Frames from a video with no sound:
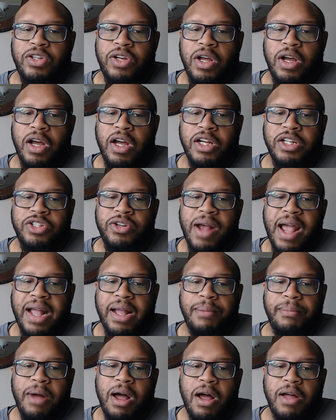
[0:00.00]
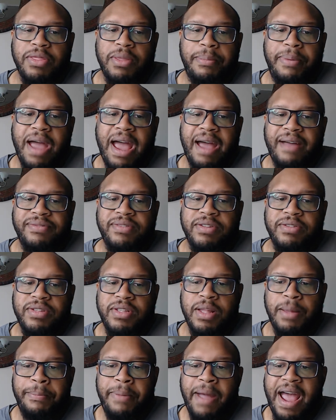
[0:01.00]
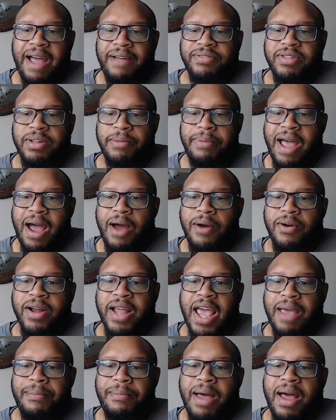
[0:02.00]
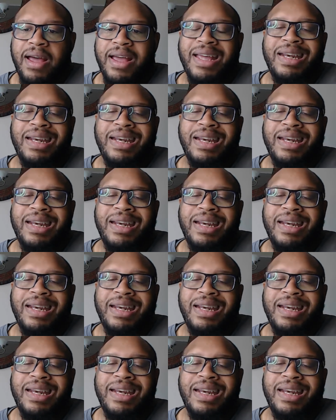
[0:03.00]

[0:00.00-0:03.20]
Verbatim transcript: Uh, Dragon Ball the path the path to power came out